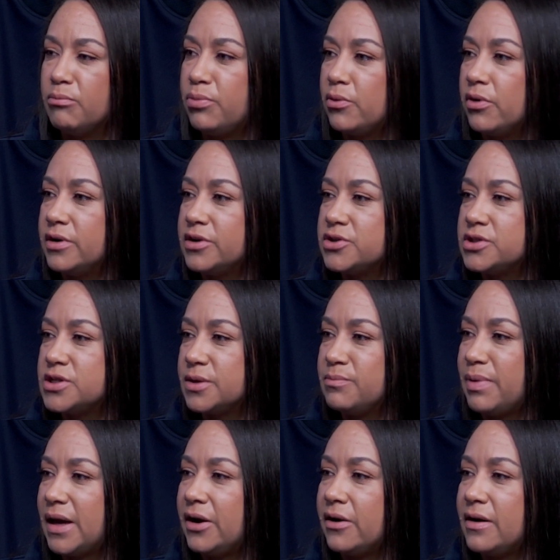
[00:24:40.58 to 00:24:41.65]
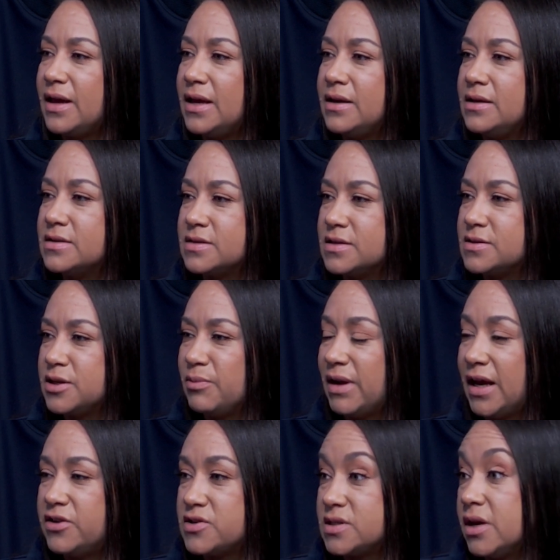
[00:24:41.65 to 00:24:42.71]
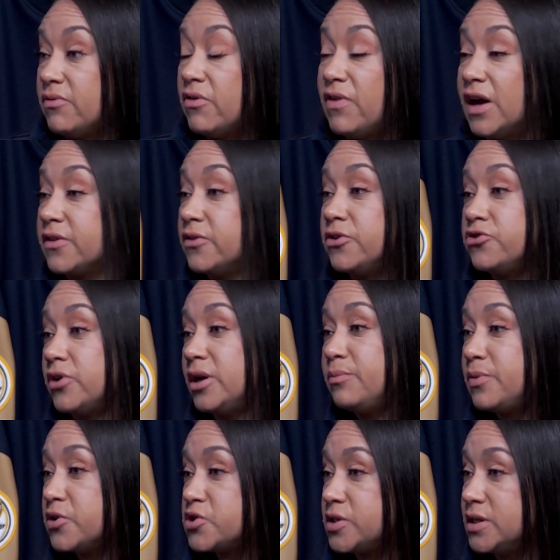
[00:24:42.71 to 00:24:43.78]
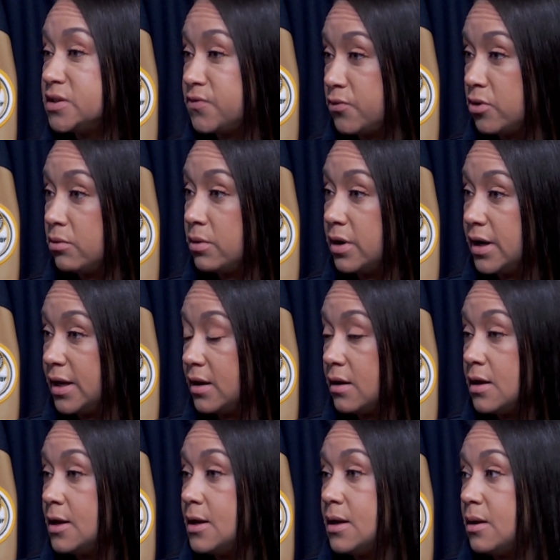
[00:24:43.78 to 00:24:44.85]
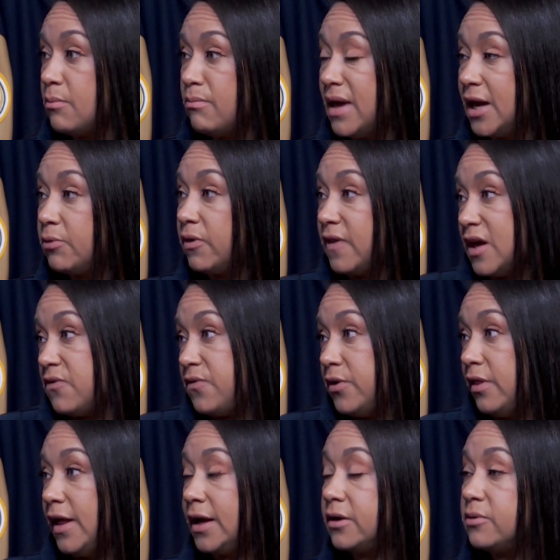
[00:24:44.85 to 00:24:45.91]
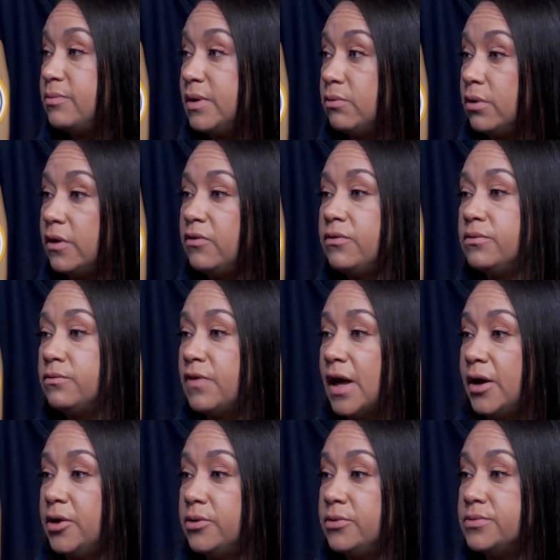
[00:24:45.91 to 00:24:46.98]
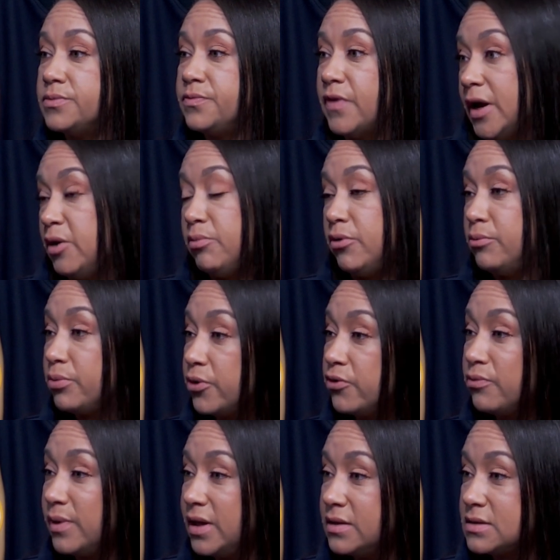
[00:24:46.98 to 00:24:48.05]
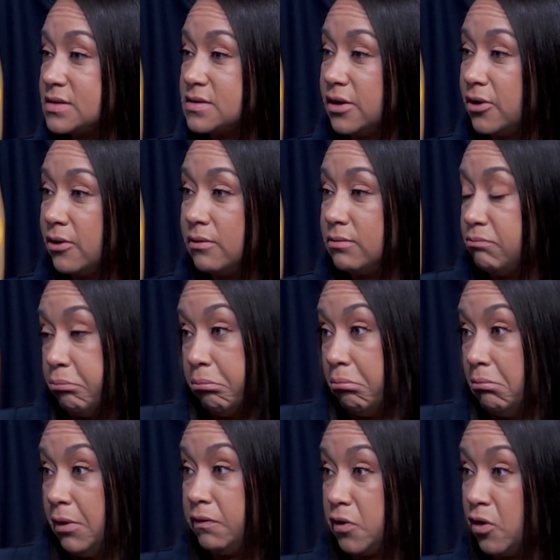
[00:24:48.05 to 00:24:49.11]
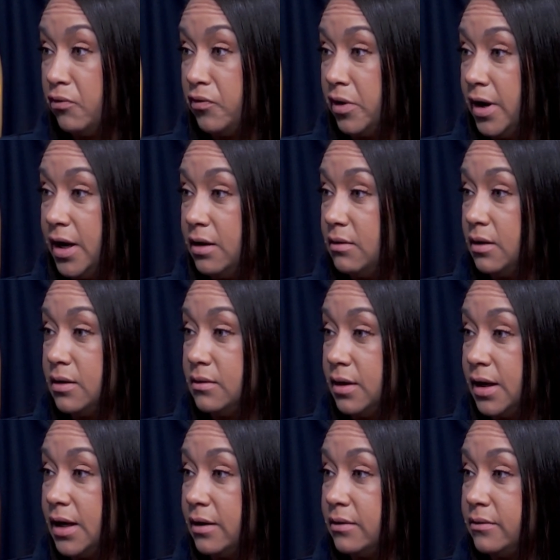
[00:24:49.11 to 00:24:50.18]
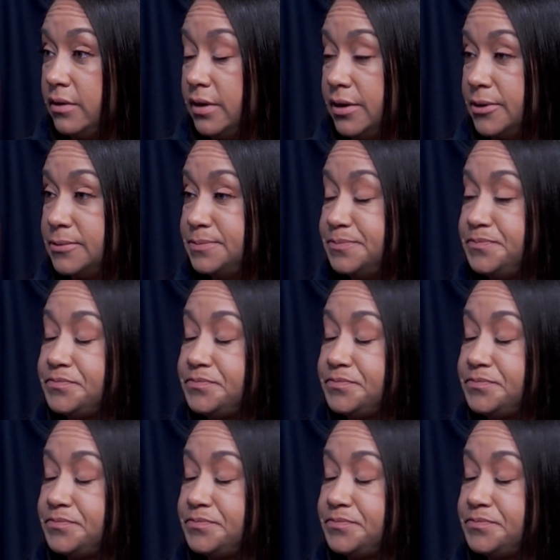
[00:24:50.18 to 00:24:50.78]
board to better any system. And I just love the fact that they're trying to push things forward and make what they feel like could be really valuable improvements. So let's go for it. Yeah. You know?